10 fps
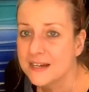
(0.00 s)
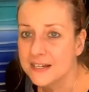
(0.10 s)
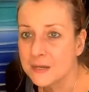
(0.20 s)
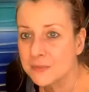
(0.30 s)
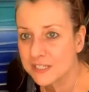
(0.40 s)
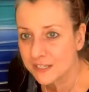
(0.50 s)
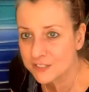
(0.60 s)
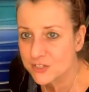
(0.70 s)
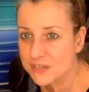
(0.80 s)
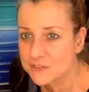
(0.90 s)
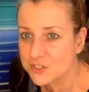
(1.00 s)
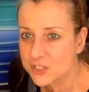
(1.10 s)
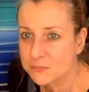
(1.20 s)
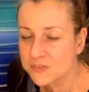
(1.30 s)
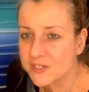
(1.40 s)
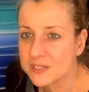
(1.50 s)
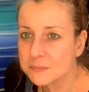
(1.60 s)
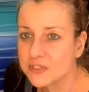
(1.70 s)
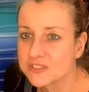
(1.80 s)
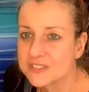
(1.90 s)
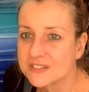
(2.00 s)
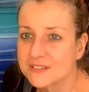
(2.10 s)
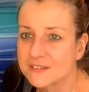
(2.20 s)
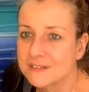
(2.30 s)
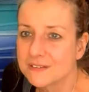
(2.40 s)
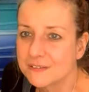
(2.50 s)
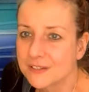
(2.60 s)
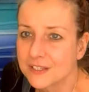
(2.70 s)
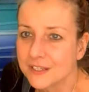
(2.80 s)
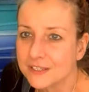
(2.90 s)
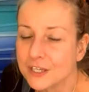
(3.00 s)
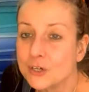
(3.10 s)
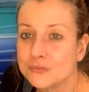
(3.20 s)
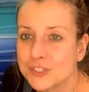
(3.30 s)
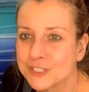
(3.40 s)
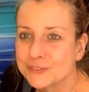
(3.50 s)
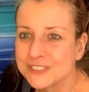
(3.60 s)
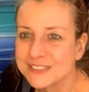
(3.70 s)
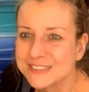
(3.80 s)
I'd like to have it shimmery, but not like overloaded.